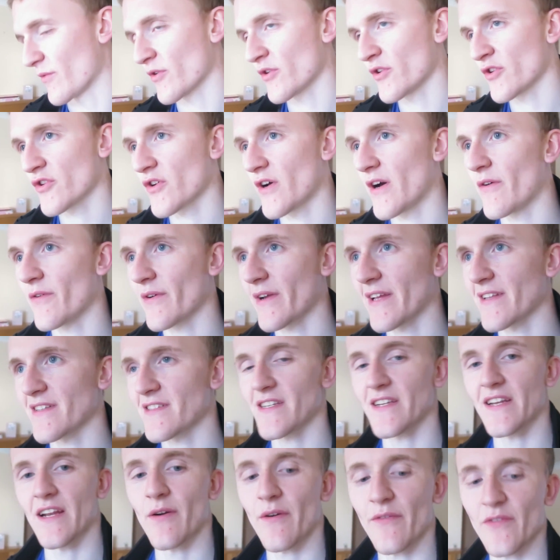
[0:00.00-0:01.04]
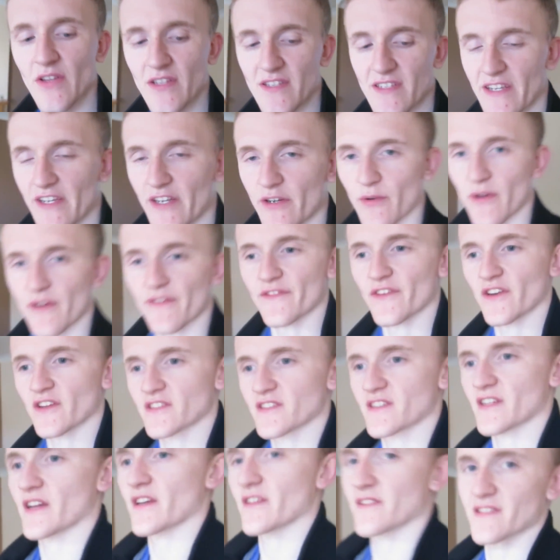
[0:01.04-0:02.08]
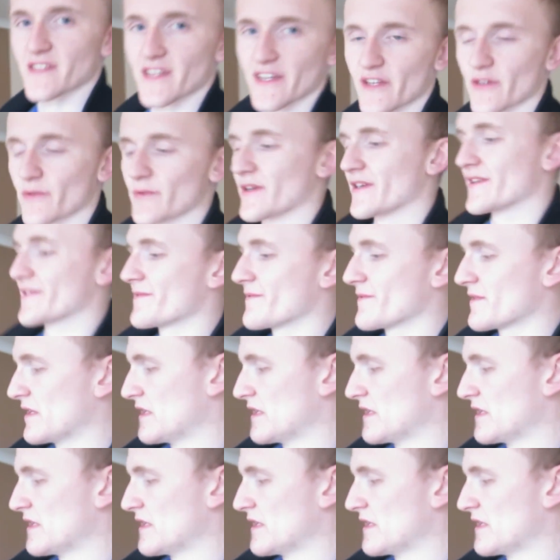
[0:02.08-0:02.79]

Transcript: We're going to go out and get tea now. We're having a takeaway. First night, takeaway.